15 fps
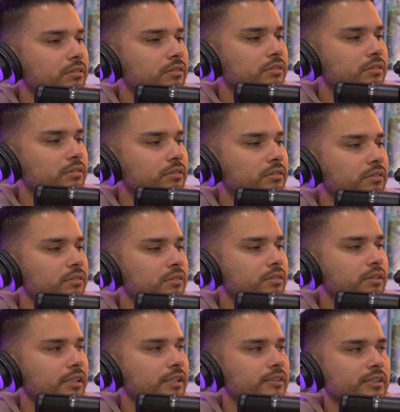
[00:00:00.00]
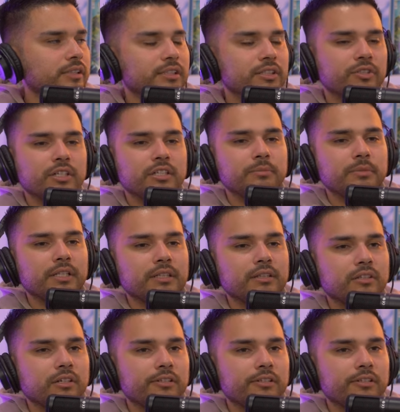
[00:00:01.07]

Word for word: So I'm, I'm excited. It looks like he's trying to be like the